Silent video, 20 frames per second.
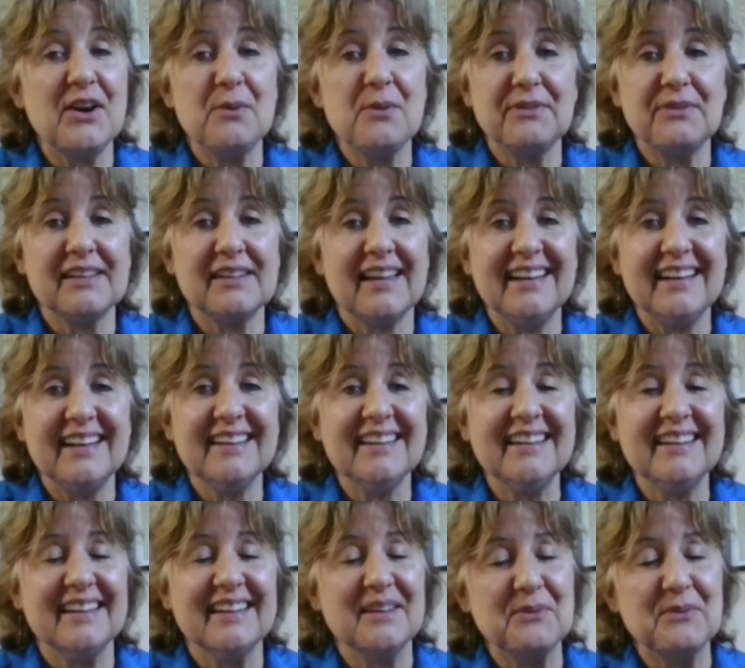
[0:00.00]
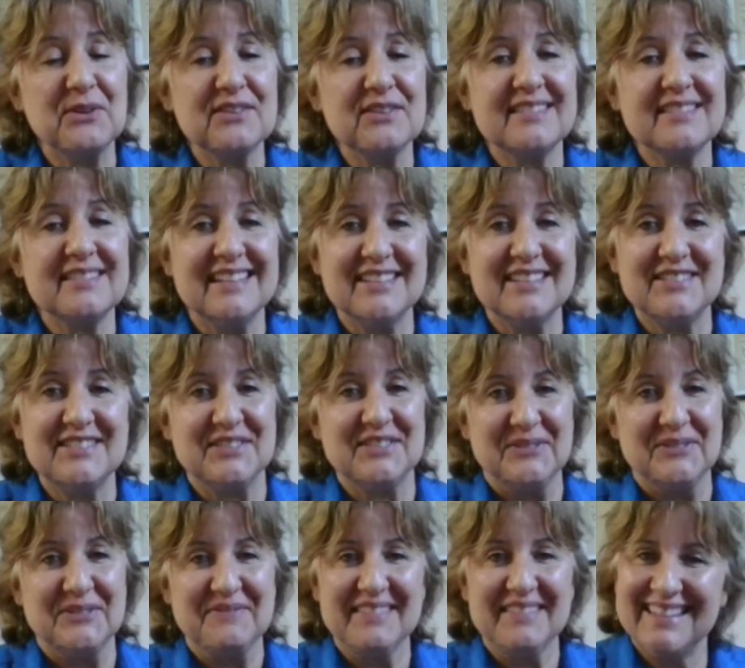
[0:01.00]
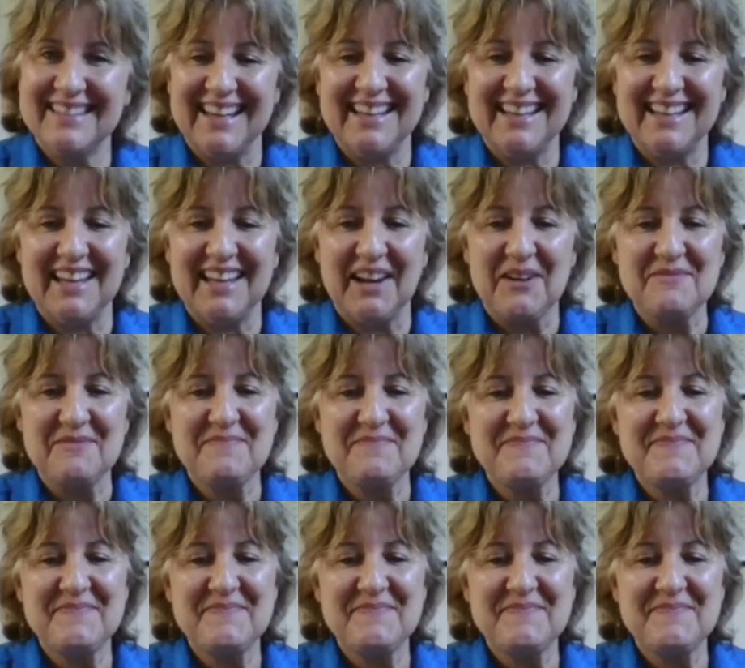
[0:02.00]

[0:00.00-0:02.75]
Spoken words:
Hope you like it, and we'll see you soon. Take care.